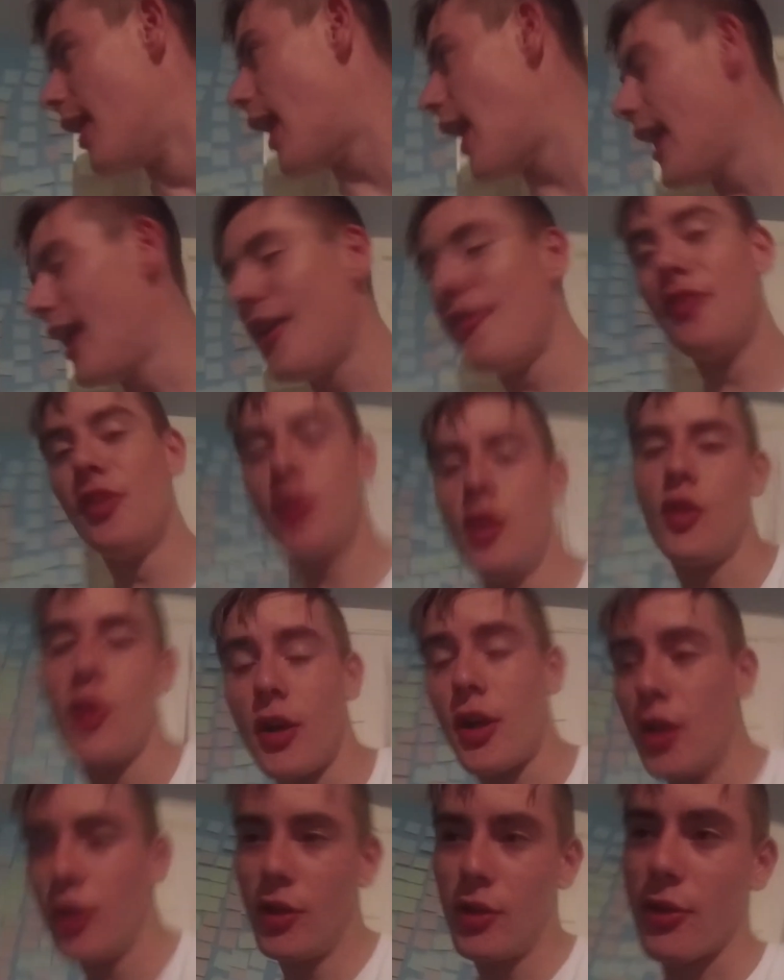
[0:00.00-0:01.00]
I even
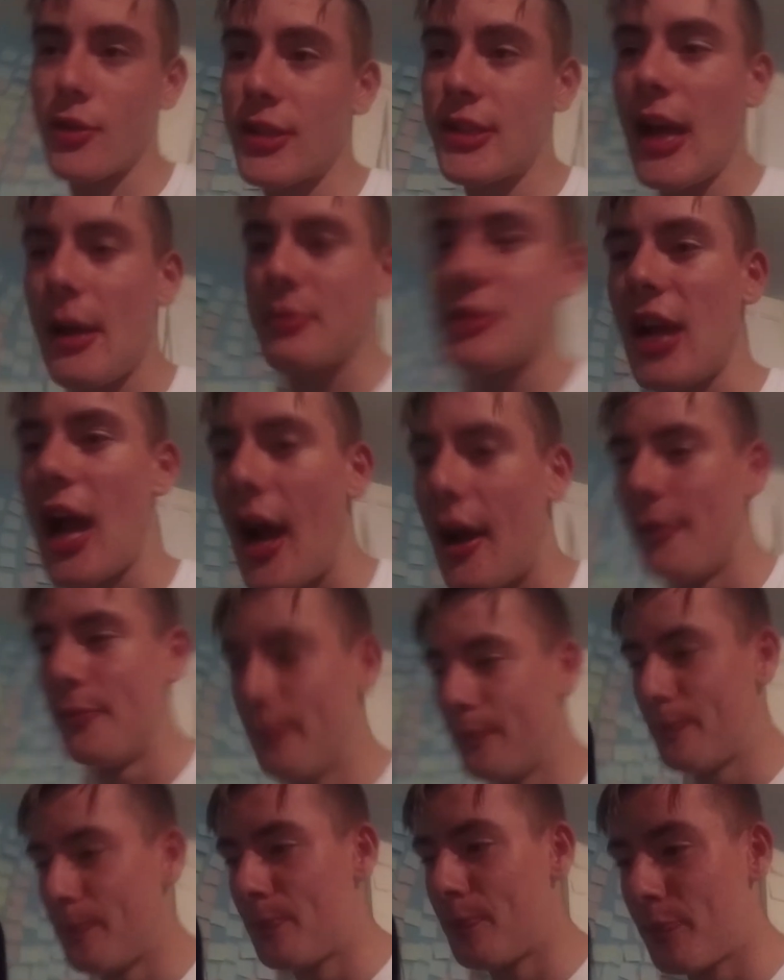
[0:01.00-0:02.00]
look Snapchat.
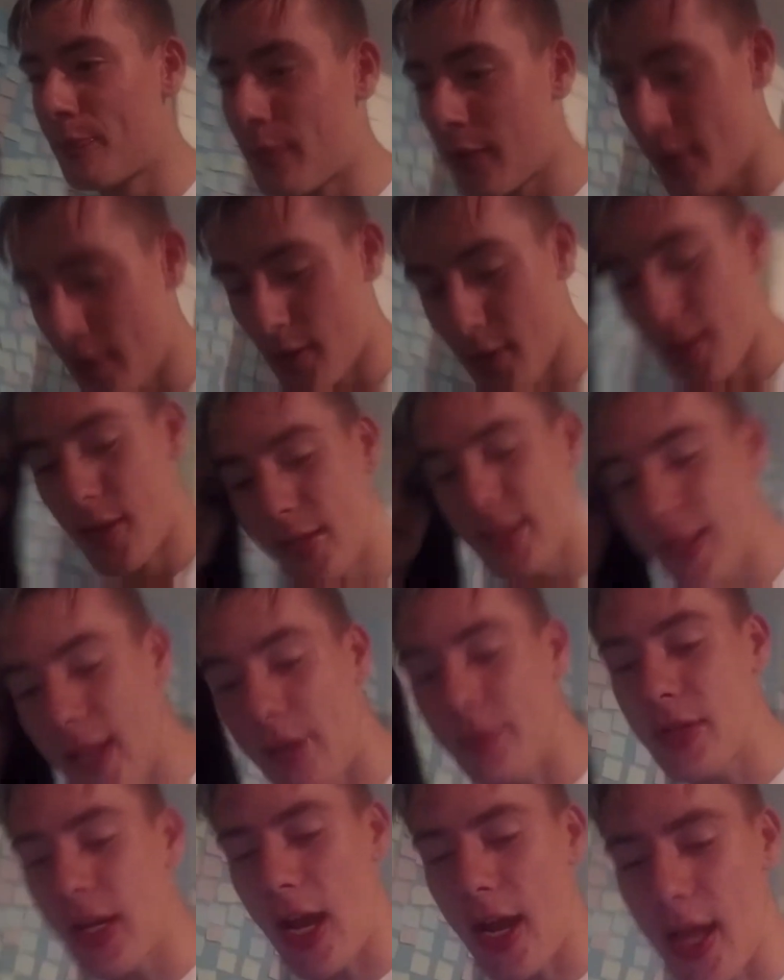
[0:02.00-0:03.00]

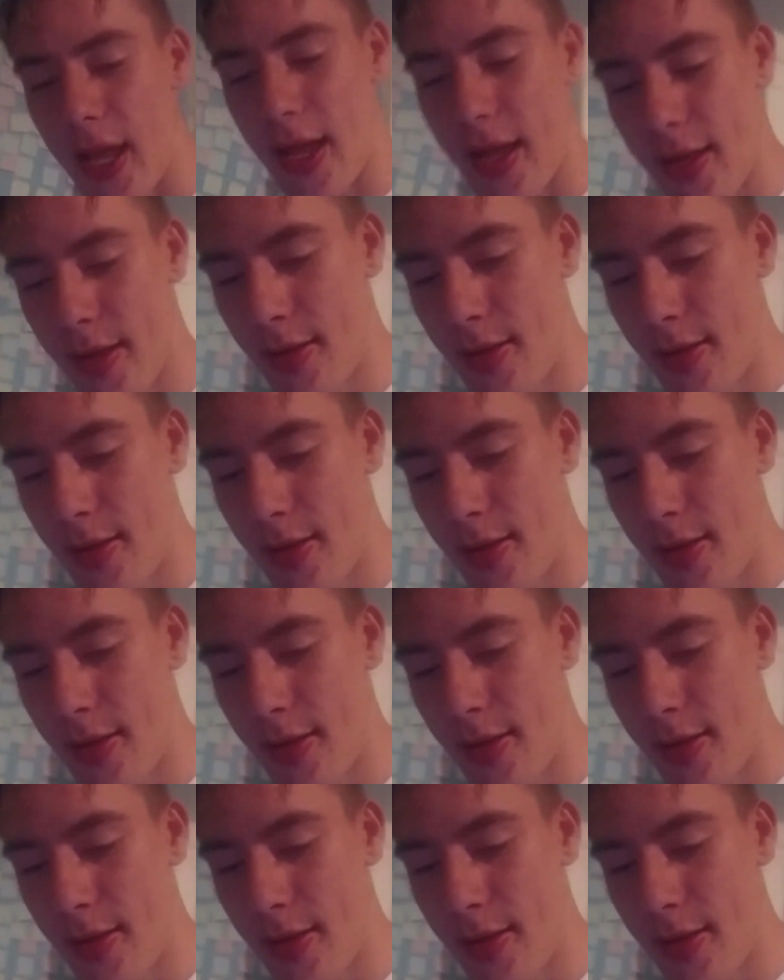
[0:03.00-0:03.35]
Snapchat it.